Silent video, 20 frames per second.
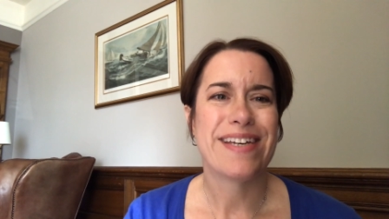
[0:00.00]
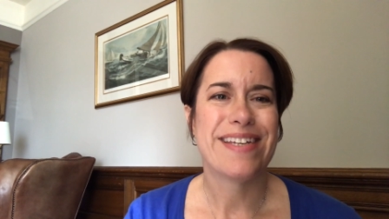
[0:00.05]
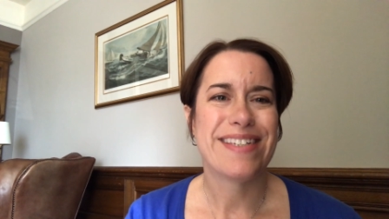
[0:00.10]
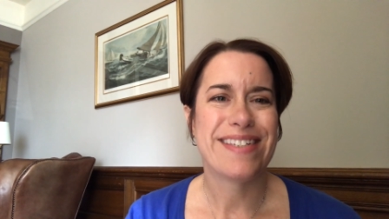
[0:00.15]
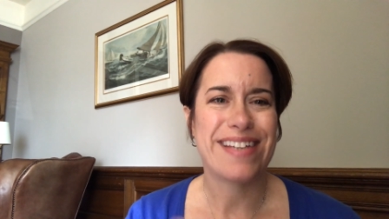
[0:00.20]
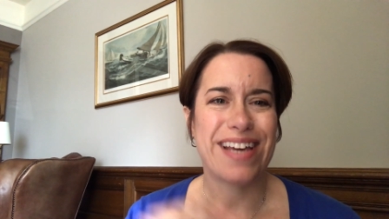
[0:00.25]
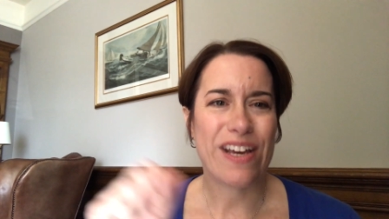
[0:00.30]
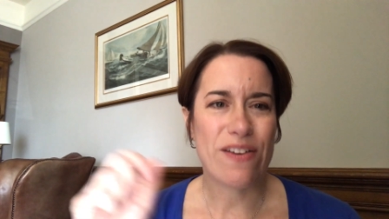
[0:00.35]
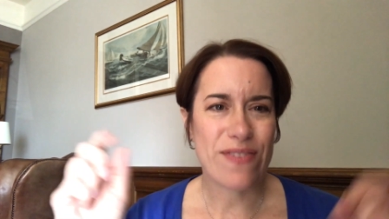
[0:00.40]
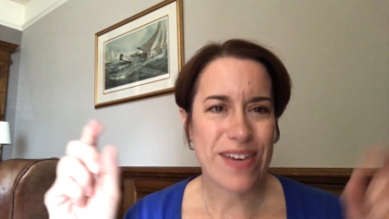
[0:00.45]

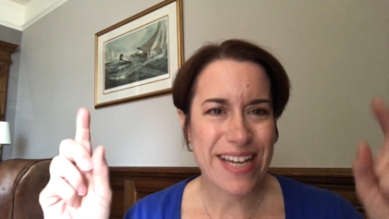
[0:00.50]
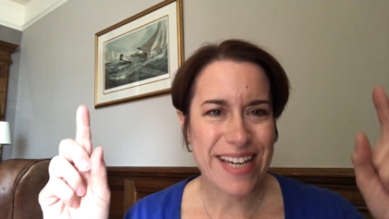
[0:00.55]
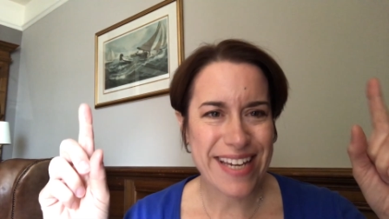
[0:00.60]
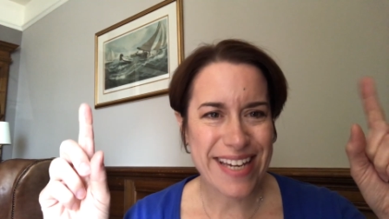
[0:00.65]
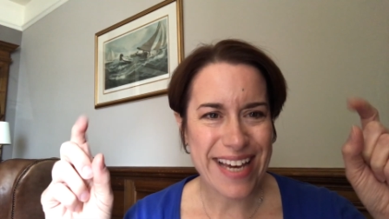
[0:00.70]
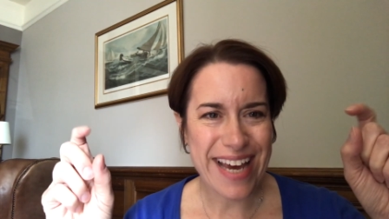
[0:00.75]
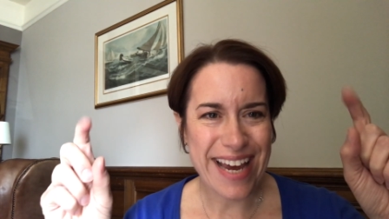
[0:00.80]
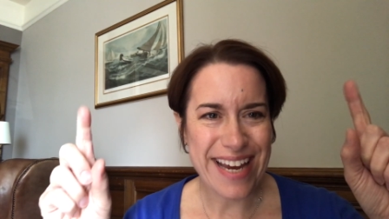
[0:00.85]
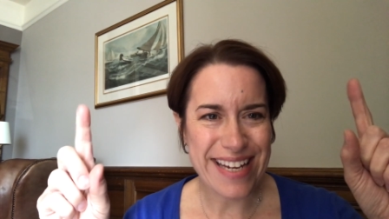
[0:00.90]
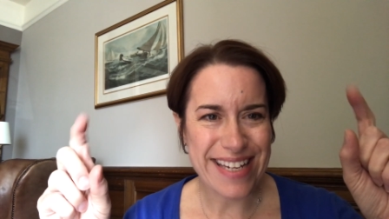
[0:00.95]
saving
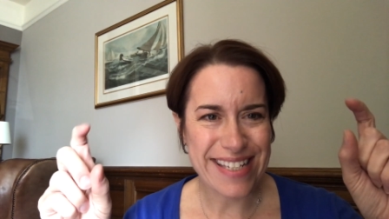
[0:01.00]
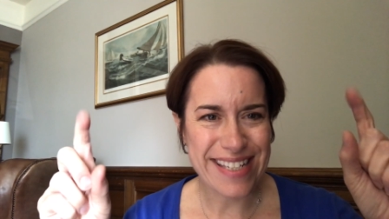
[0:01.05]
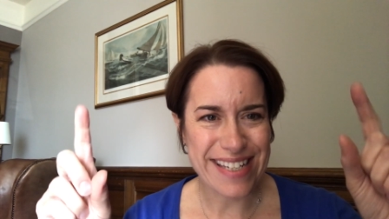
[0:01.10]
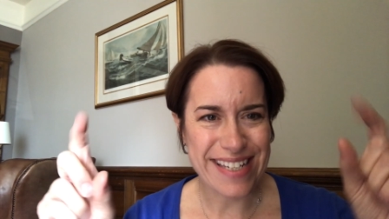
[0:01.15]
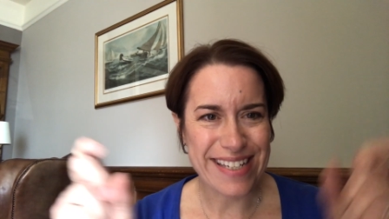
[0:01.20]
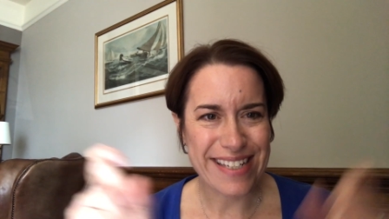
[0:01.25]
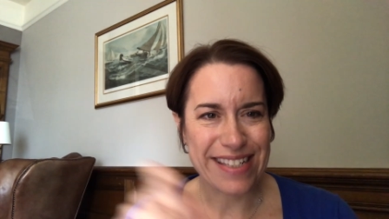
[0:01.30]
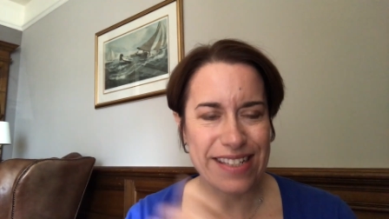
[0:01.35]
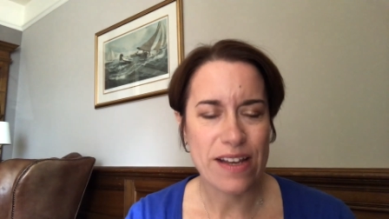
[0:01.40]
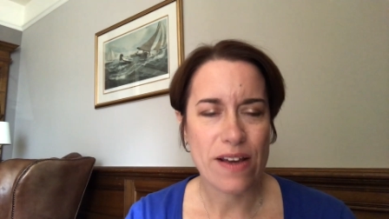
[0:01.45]

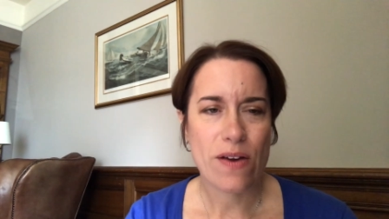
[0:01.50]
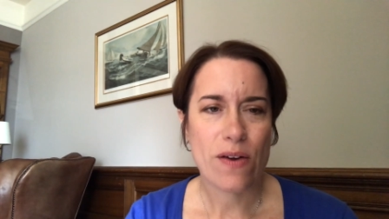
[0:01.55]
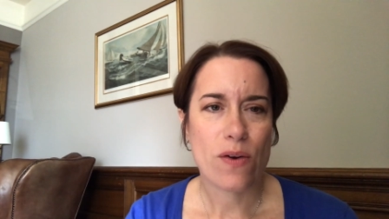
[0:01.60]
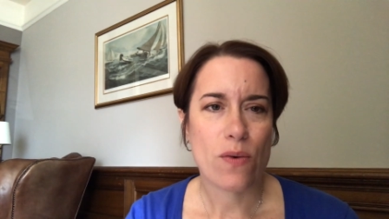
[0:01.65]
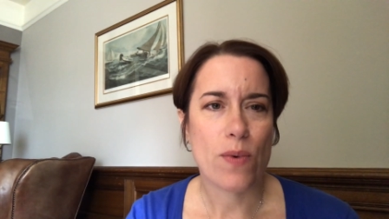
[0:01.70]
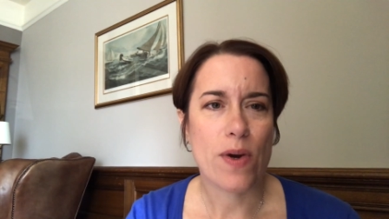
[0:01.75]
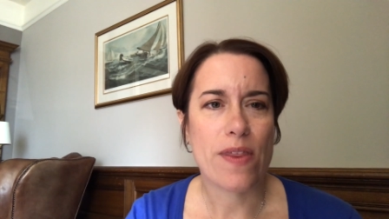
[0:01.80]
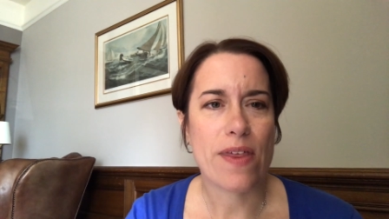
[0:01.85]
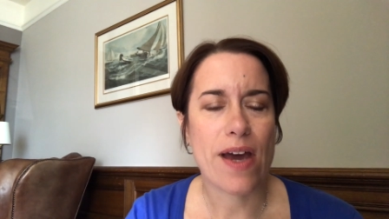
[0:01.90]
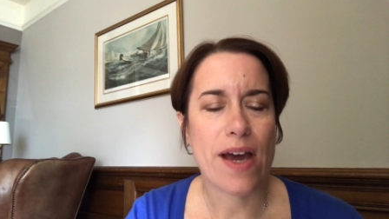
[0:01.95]
cases
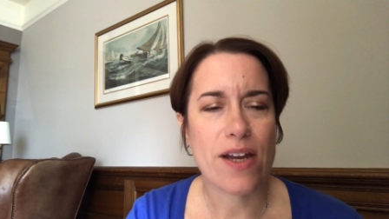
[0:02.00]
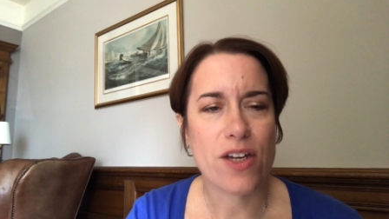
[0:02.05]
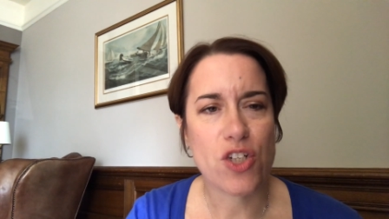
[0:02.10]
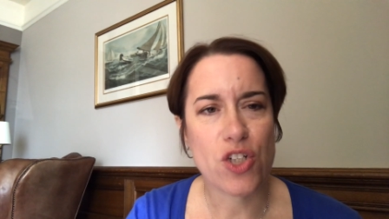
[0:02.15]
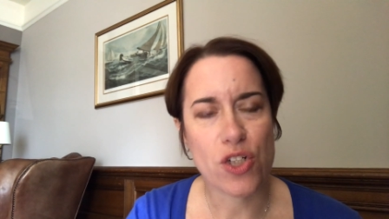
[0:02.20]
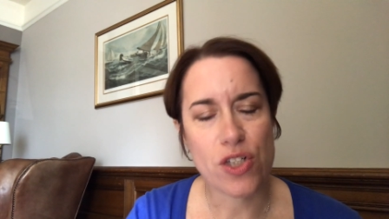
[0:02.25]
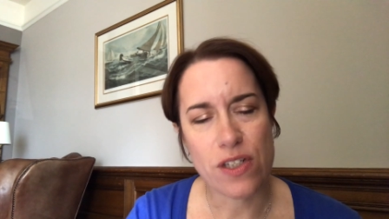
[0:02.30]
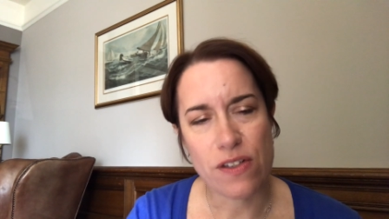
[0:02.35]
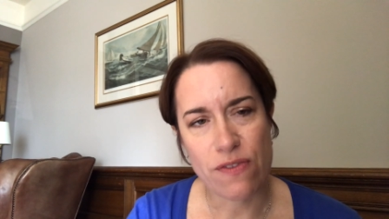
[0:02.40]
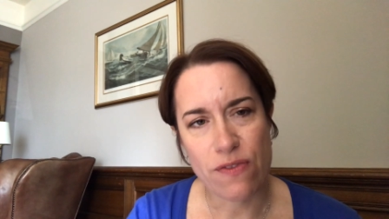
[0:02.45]
where they had
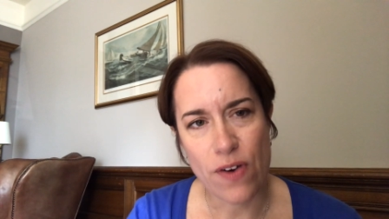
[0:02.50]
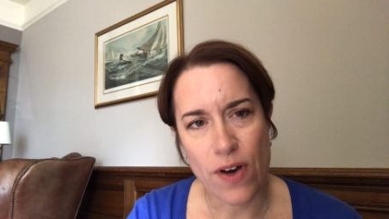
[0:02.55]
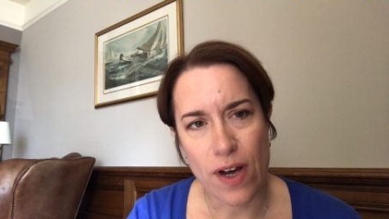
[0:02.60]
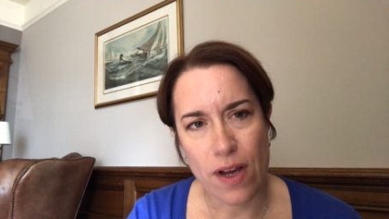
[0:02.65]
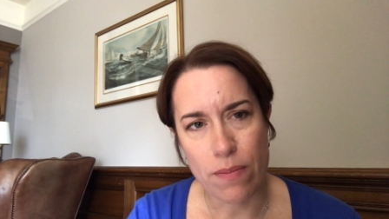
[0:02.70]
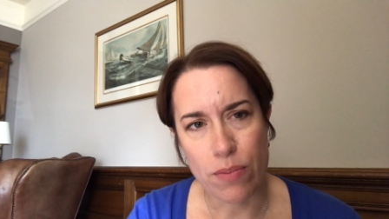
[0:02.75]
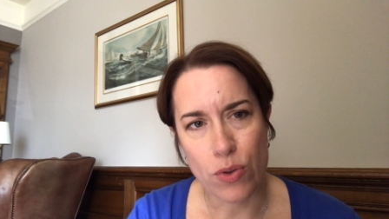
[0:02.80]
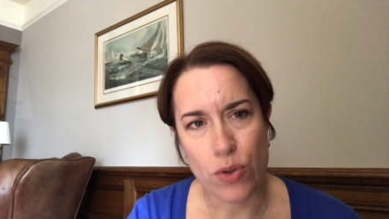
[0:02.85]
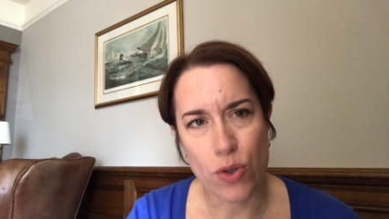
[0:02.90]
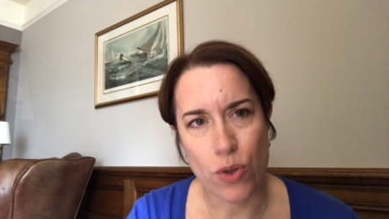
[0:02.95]

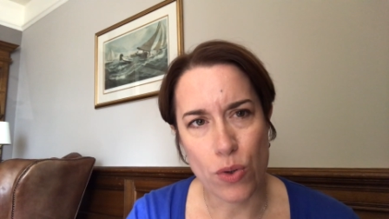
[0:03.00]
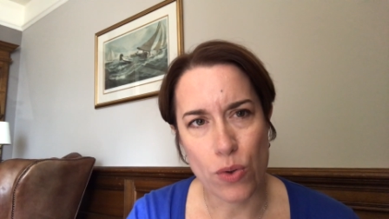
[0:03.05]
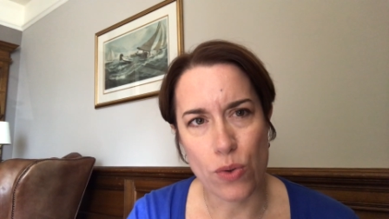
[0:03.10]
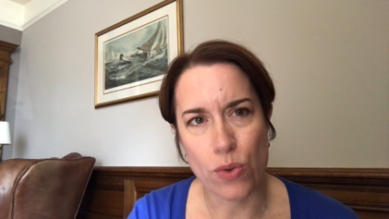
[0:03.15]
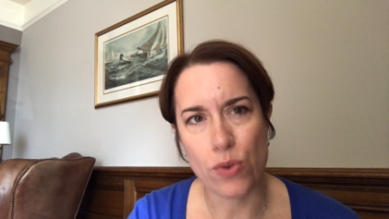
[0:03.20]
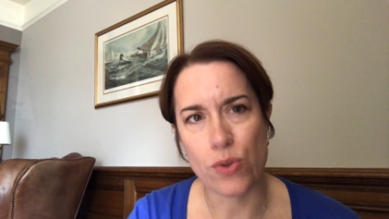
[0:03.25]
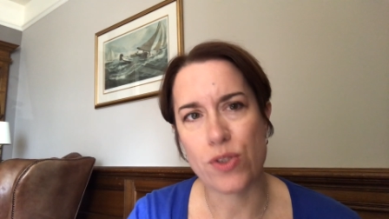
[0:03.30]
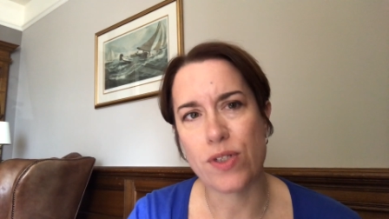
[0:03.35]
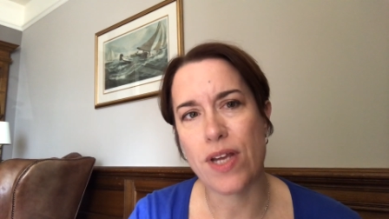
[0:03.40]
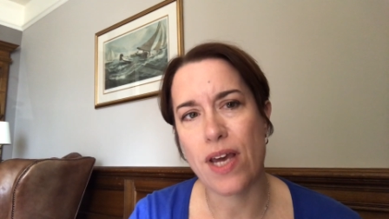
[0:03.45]
justifiable
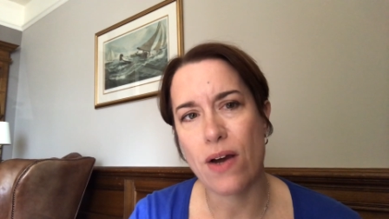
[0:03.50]
cause.